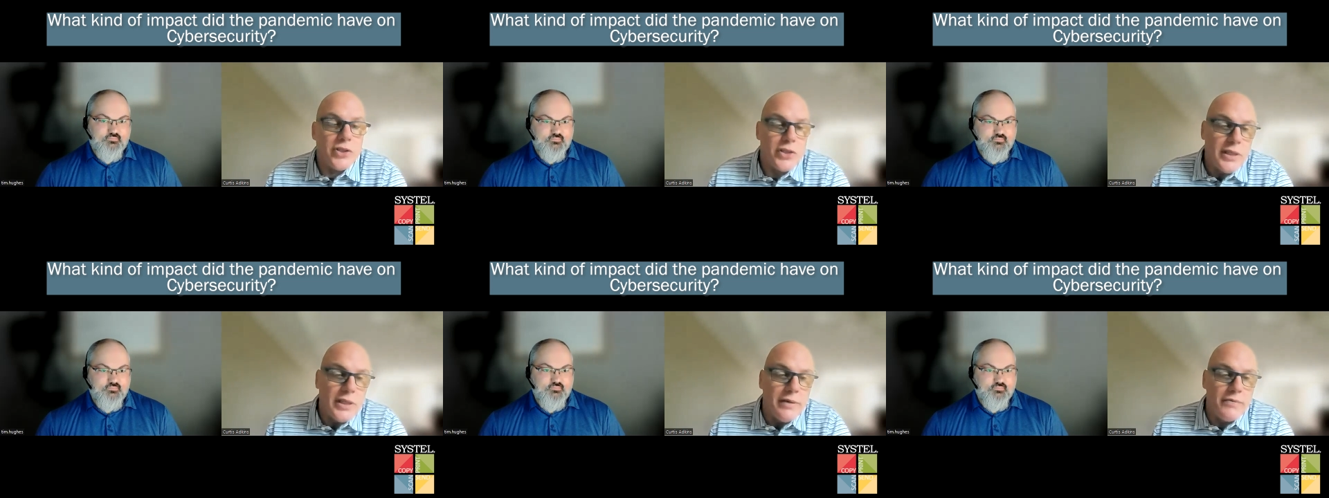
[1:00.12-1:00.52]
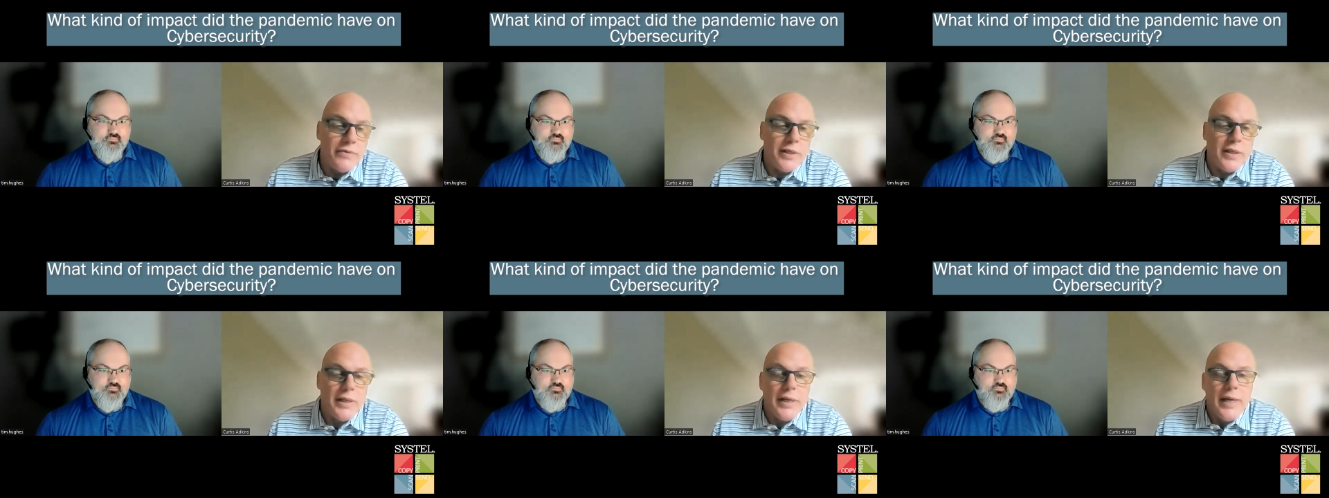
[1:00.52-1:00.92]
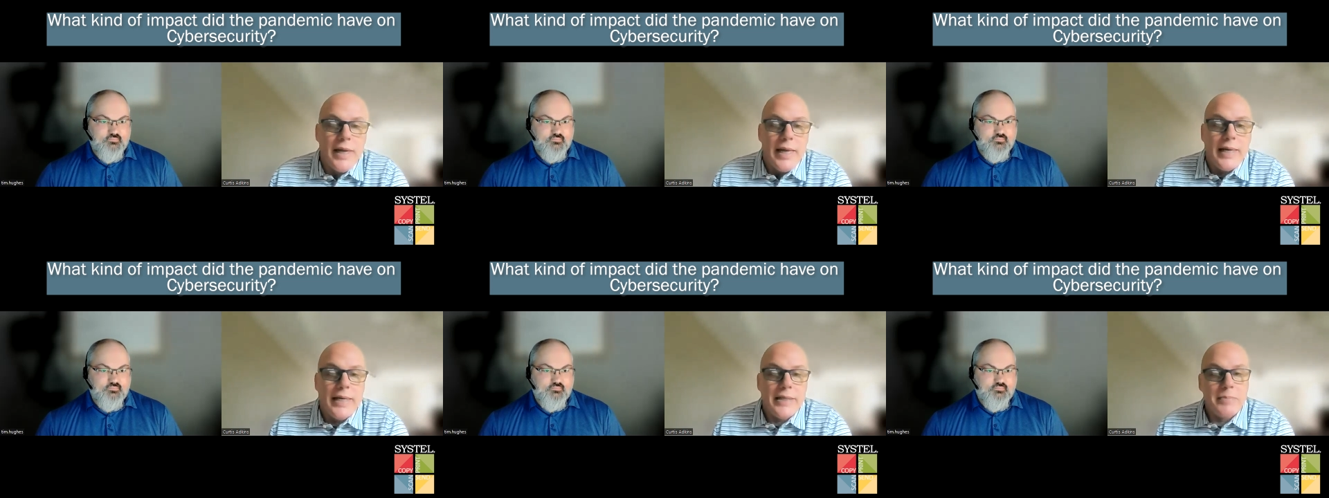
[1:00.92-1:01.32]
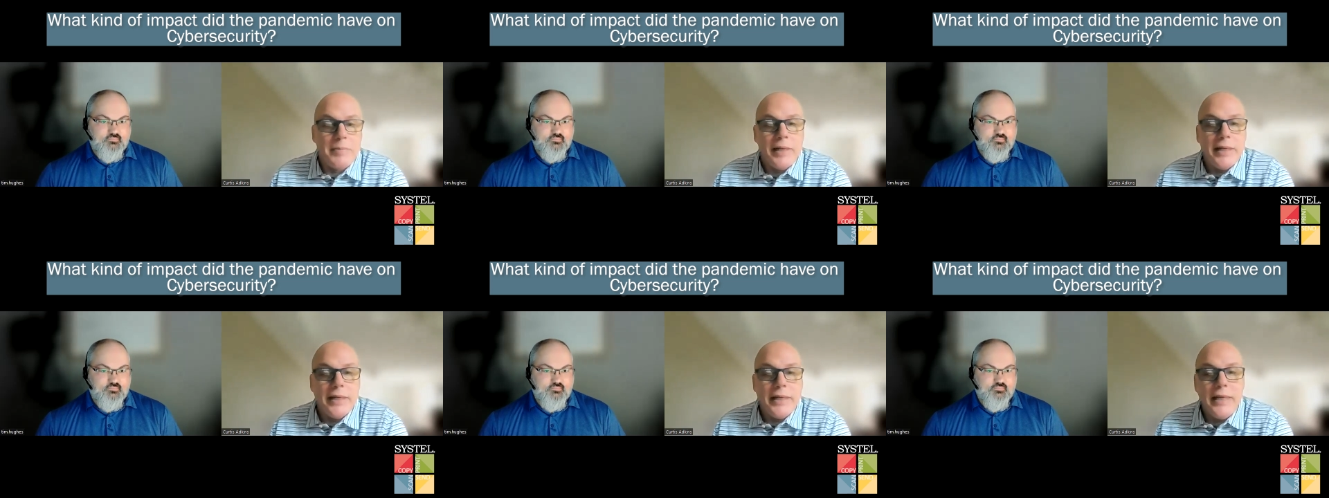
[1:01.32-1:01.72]
Speaker 1: shift has
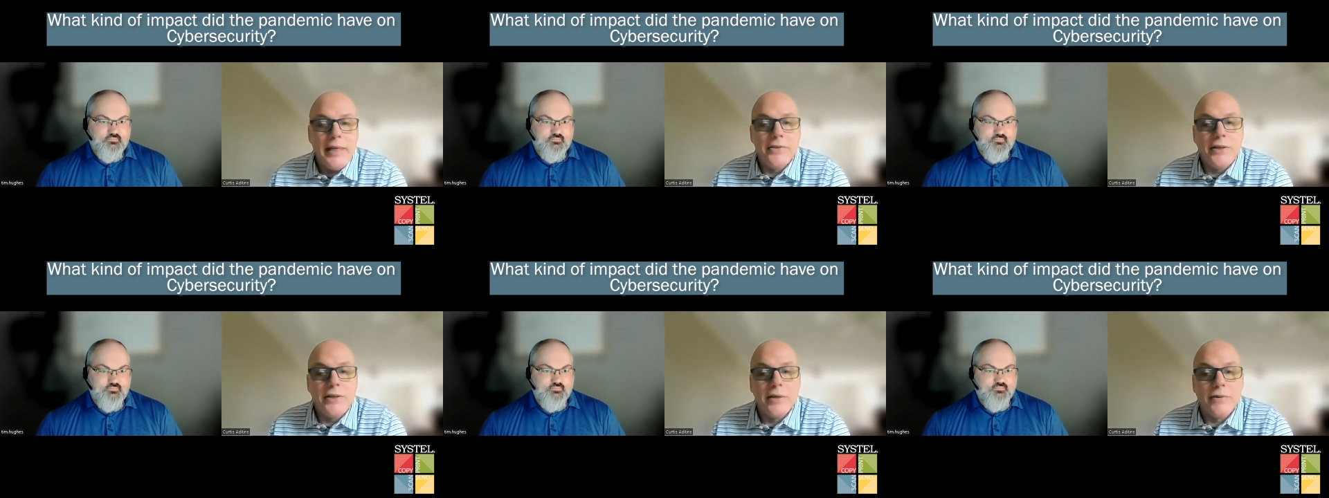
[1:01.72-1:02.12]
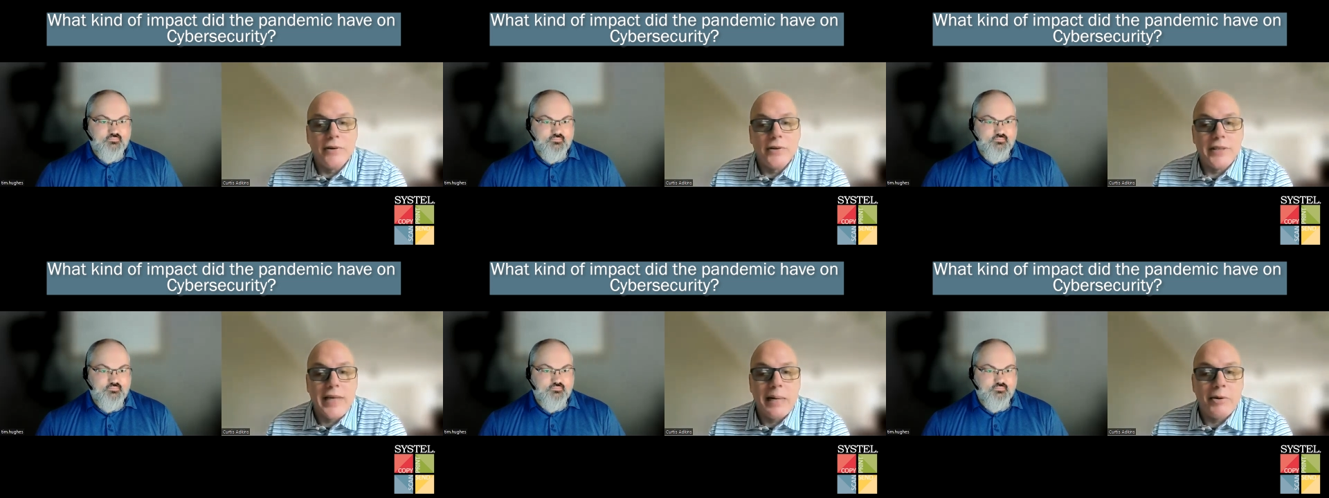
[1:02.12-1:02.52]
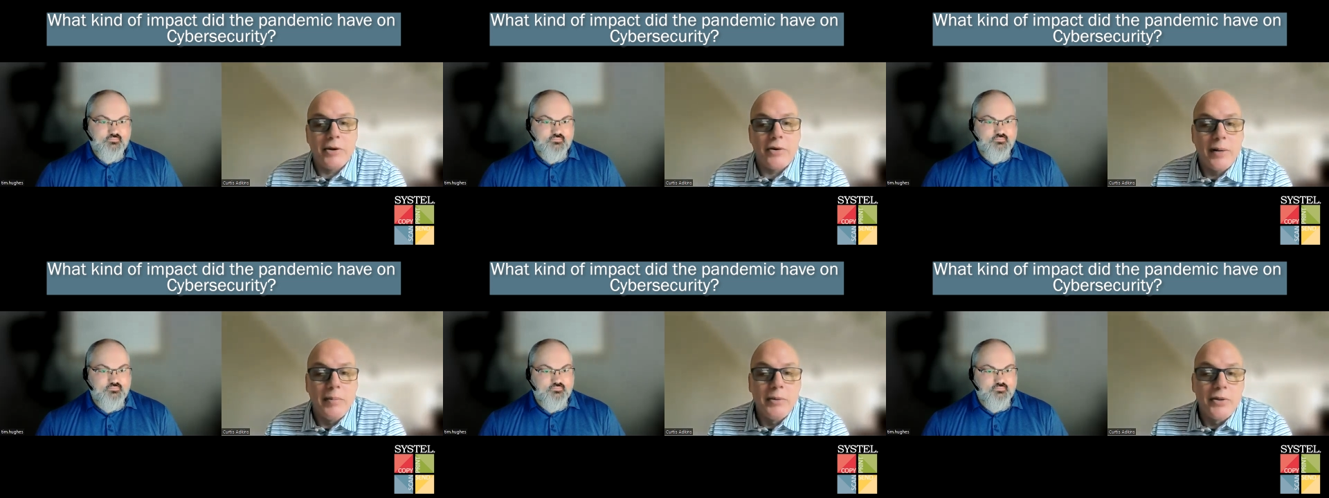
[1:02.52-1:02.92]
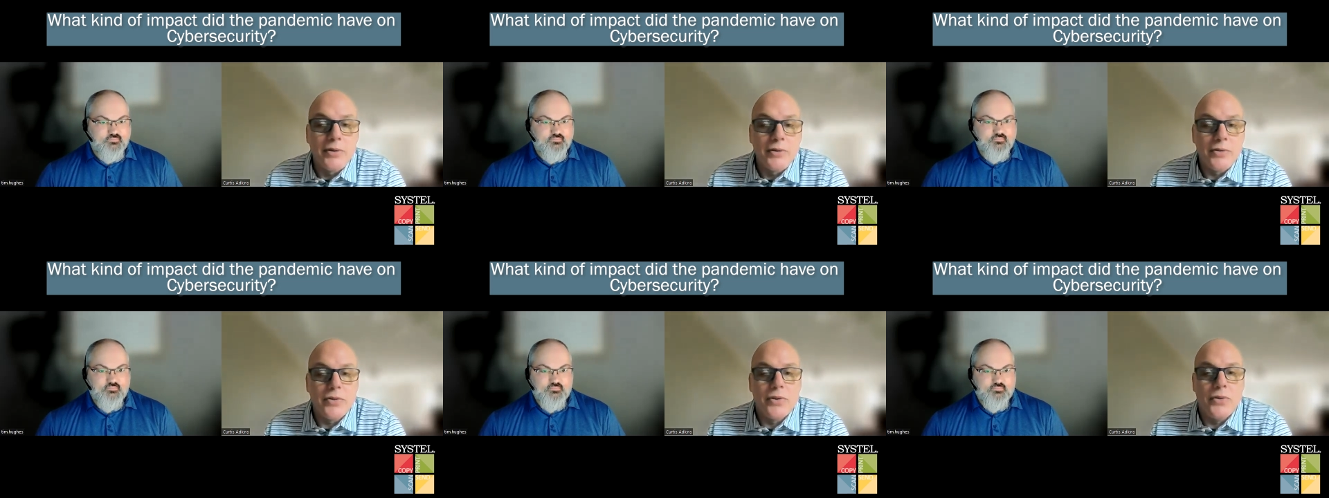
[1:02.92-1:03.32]
made it easier for cyber
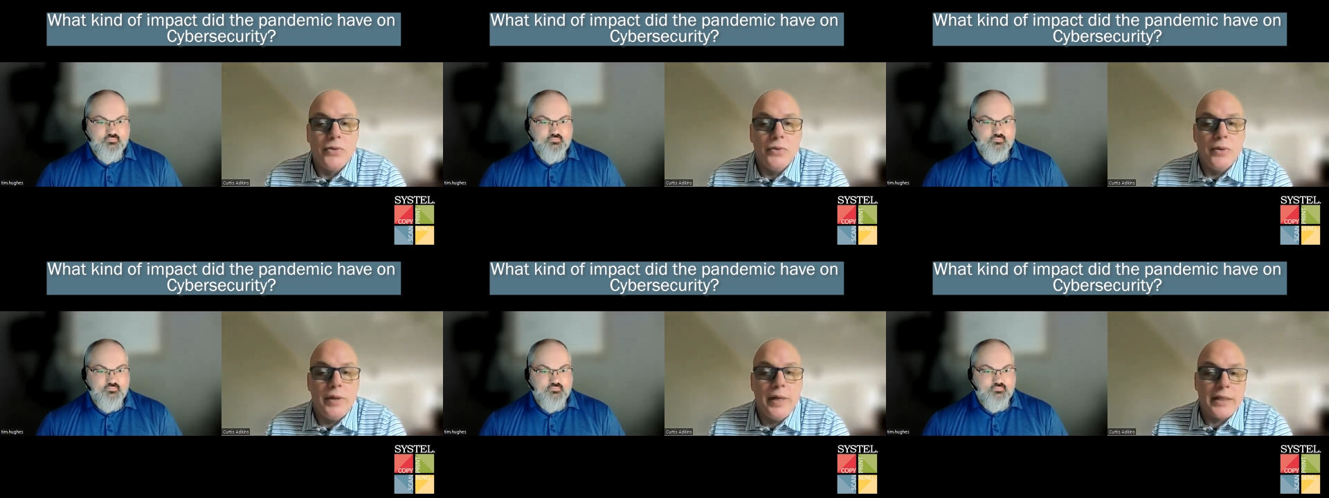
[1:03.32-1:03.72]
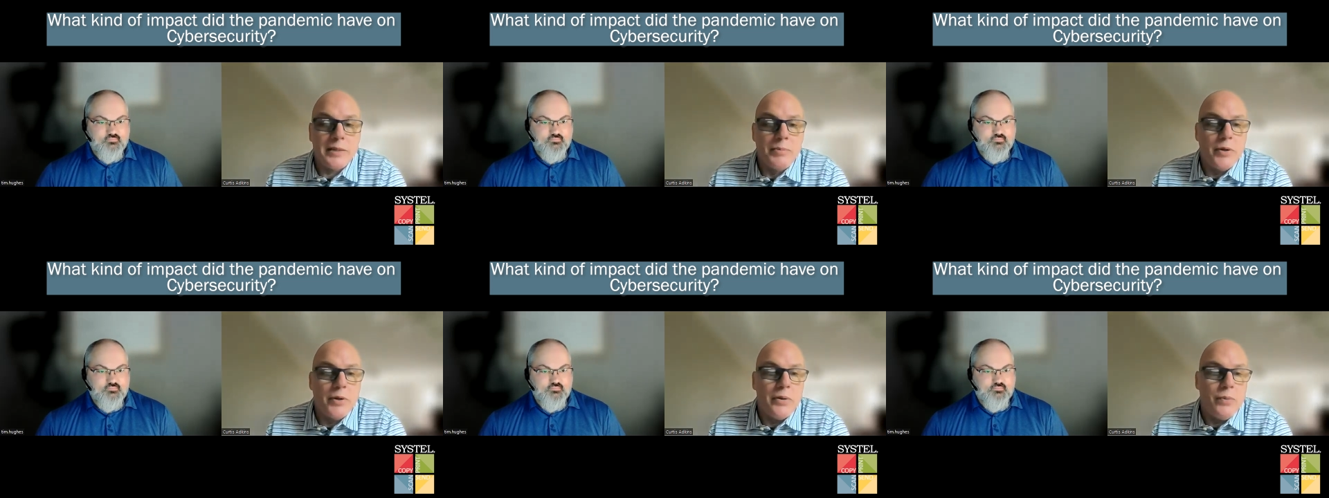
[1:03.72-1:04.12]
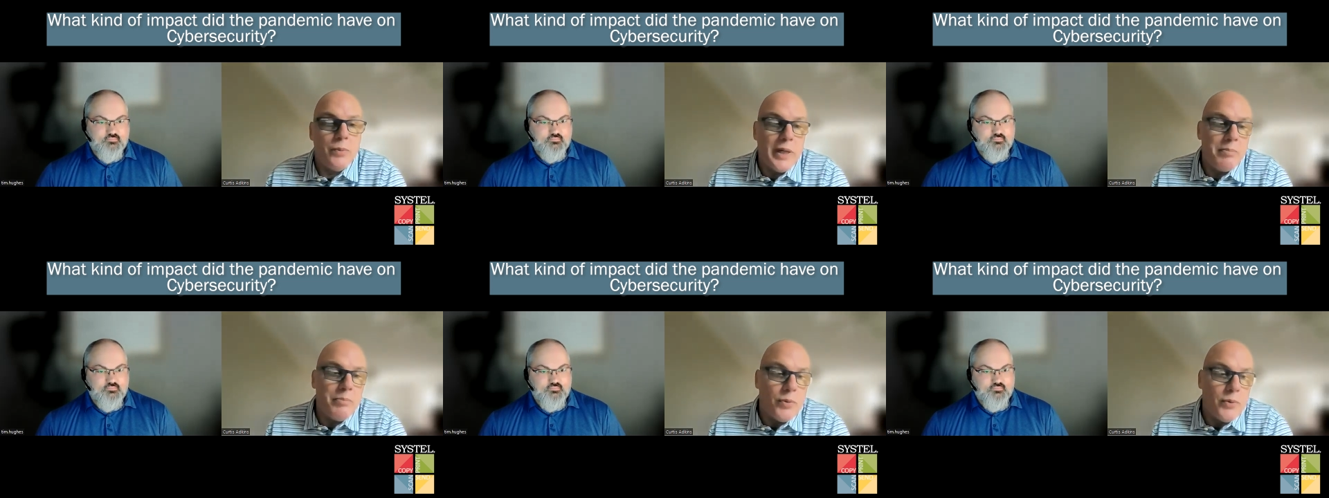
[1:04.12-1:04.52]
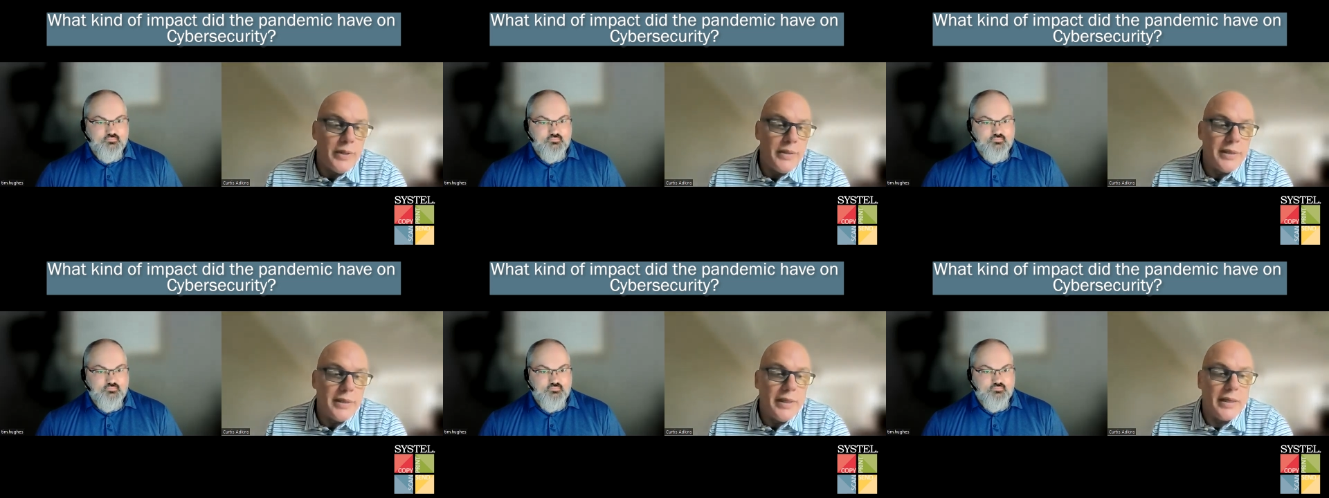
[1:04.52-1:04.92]
criminals to exploit weak
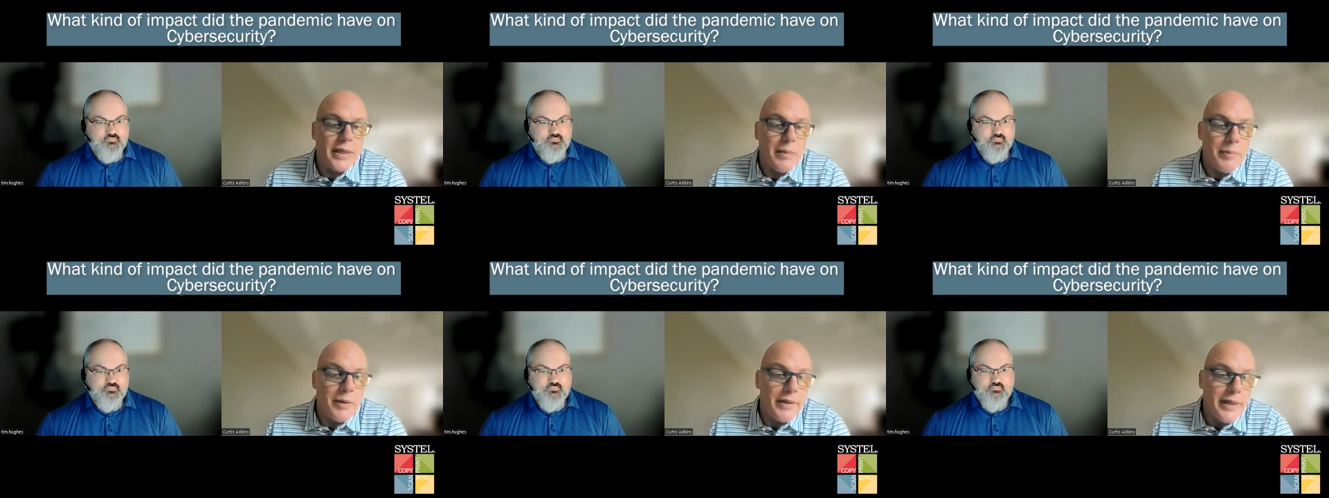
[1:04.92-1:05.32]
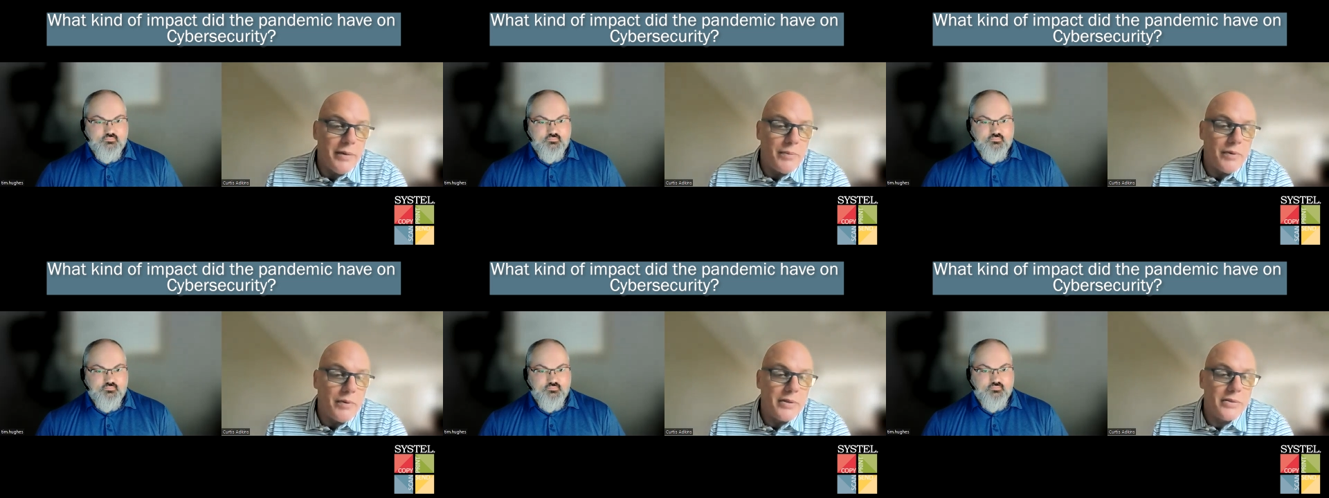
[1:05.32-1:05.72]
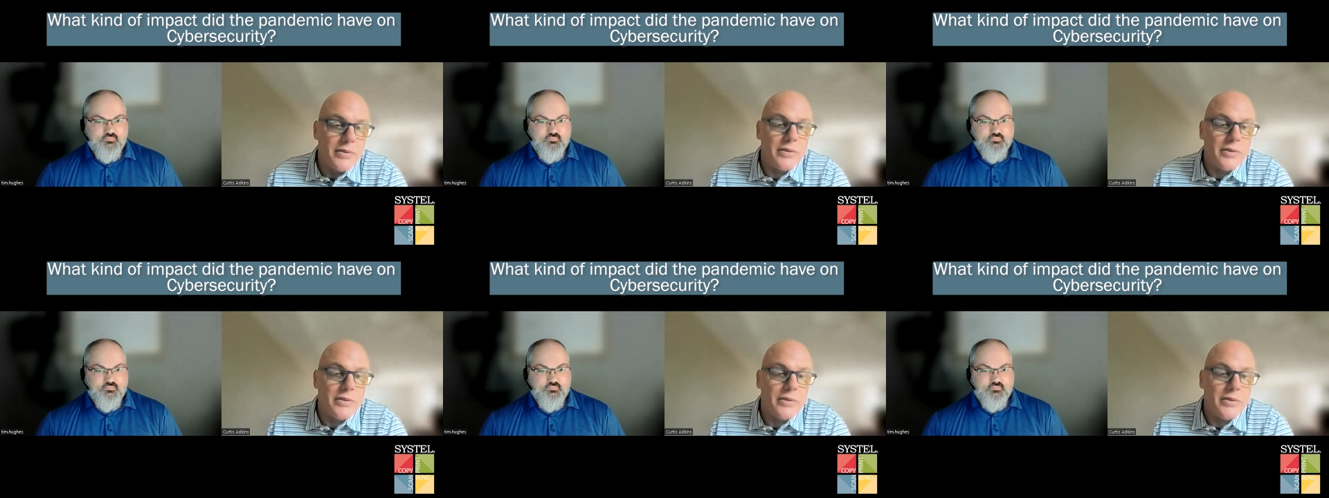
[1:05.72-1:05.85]
points in company networks,